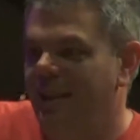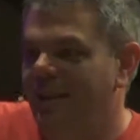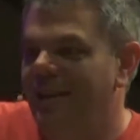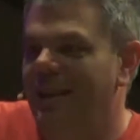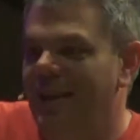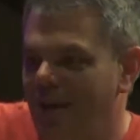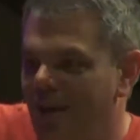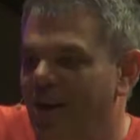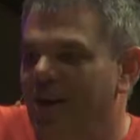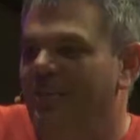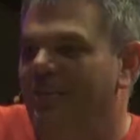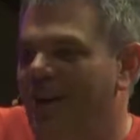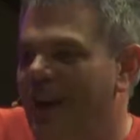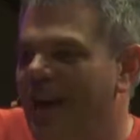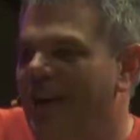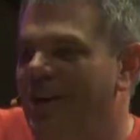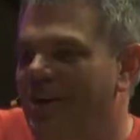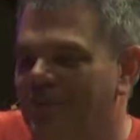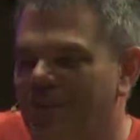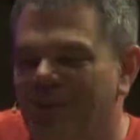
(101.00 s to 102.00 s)
they are
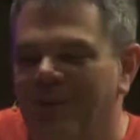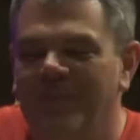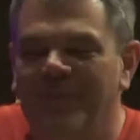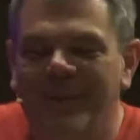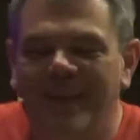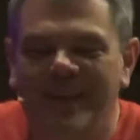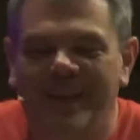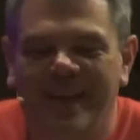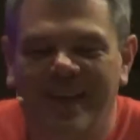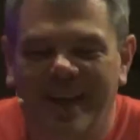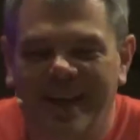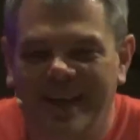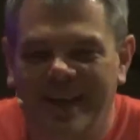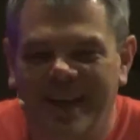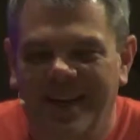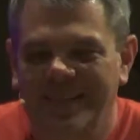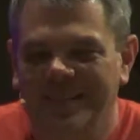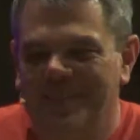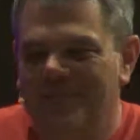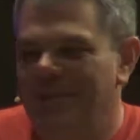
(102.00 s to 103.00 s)
valuable and
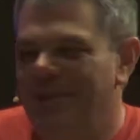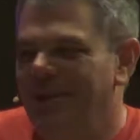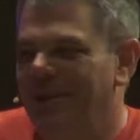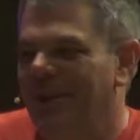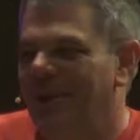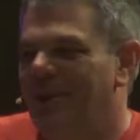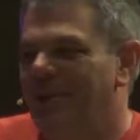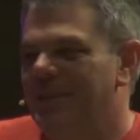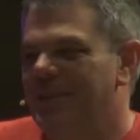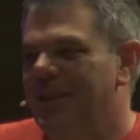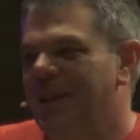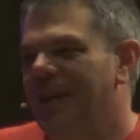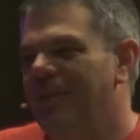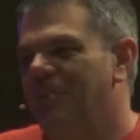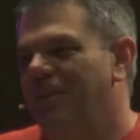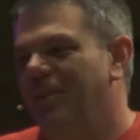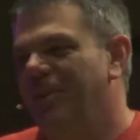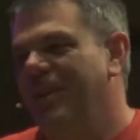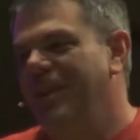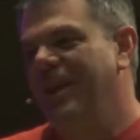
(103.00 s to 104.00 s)
not spend all our
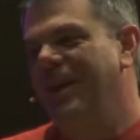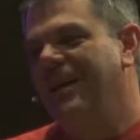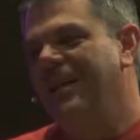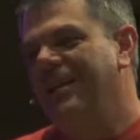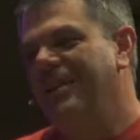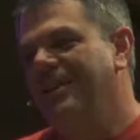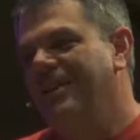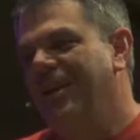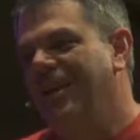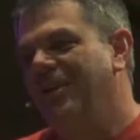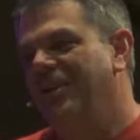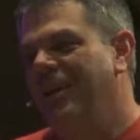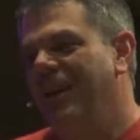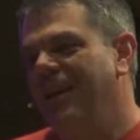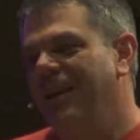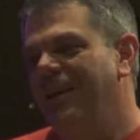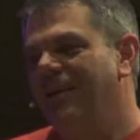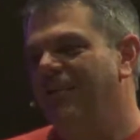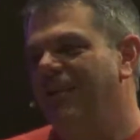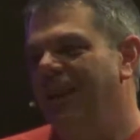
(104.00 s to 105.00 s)
time on the
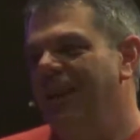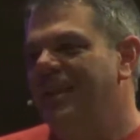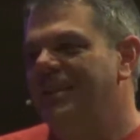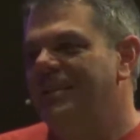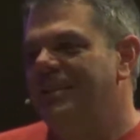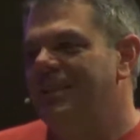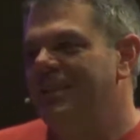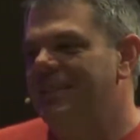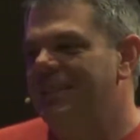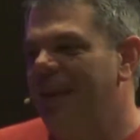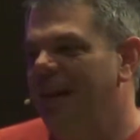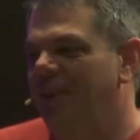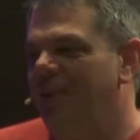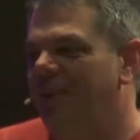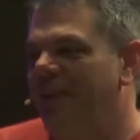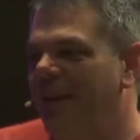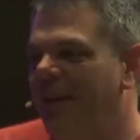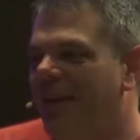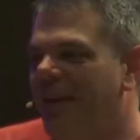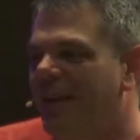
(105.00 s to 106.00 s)
negative Nancys
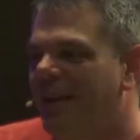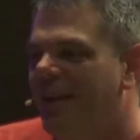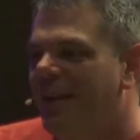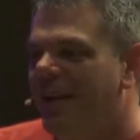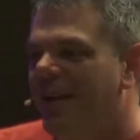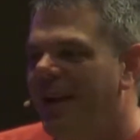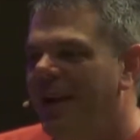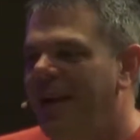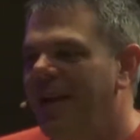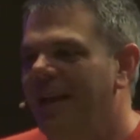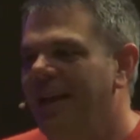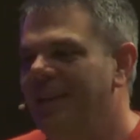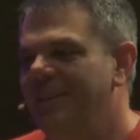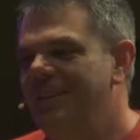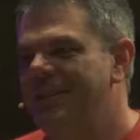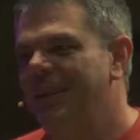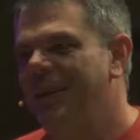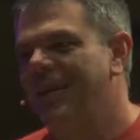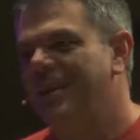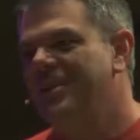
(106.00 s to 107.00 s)
out there.
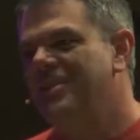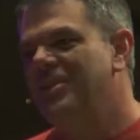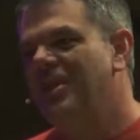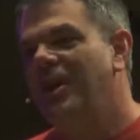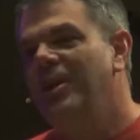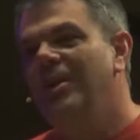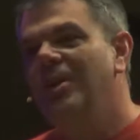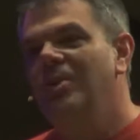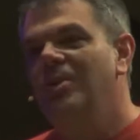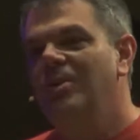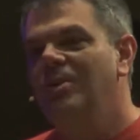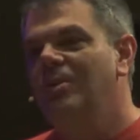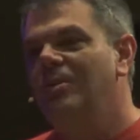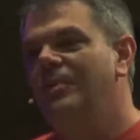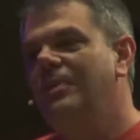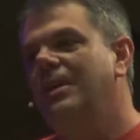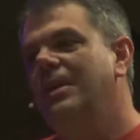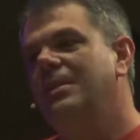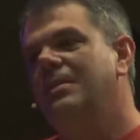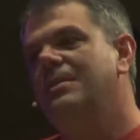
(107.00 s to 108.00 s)
And so I know
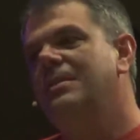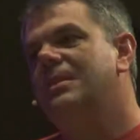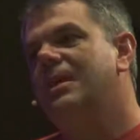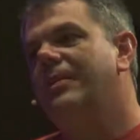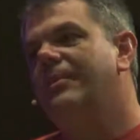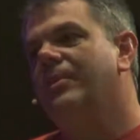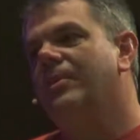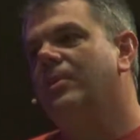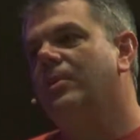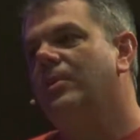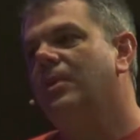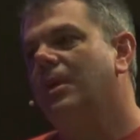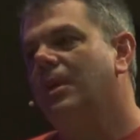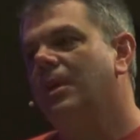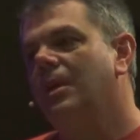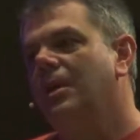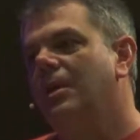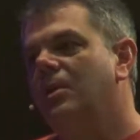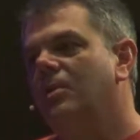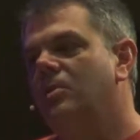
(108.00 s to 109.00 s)
you've done several
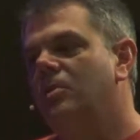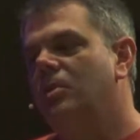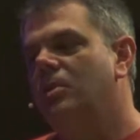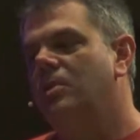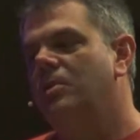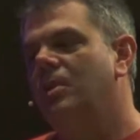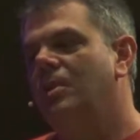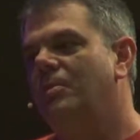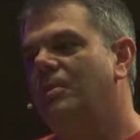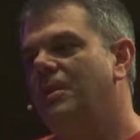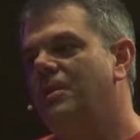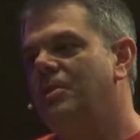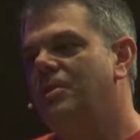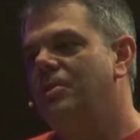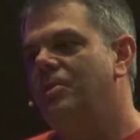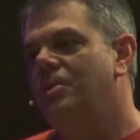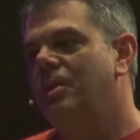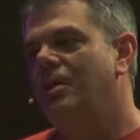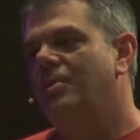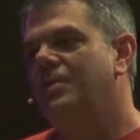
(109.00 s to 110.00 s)
short-term
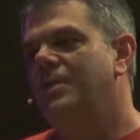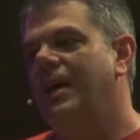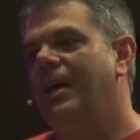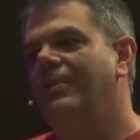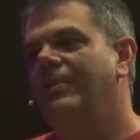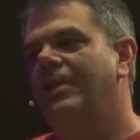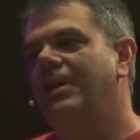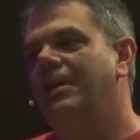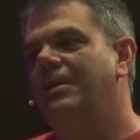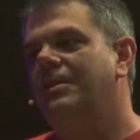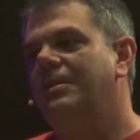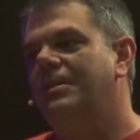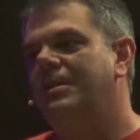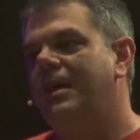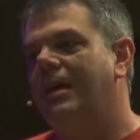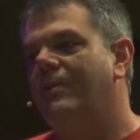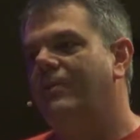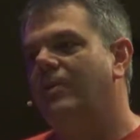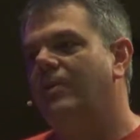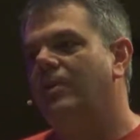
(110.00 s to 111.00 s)
mission trips. I've done
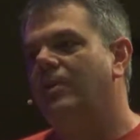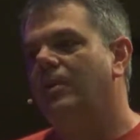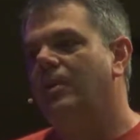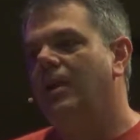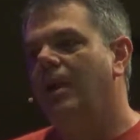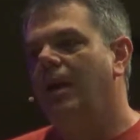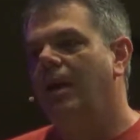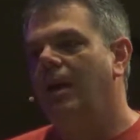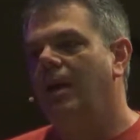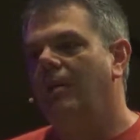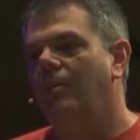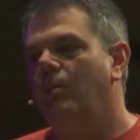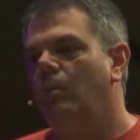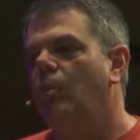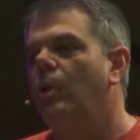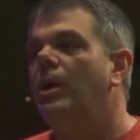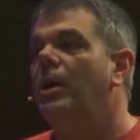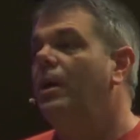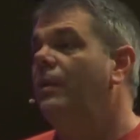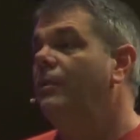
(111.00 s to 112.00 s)
several.
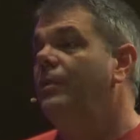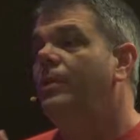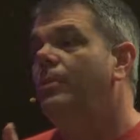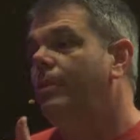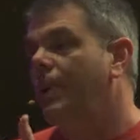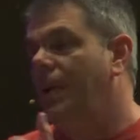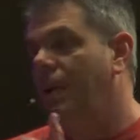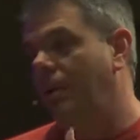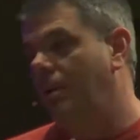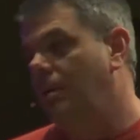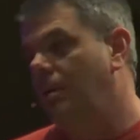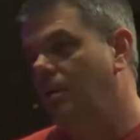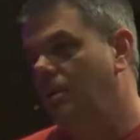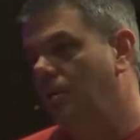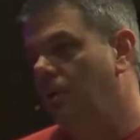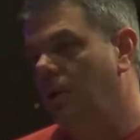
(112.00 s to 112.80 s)
Where have you been? Where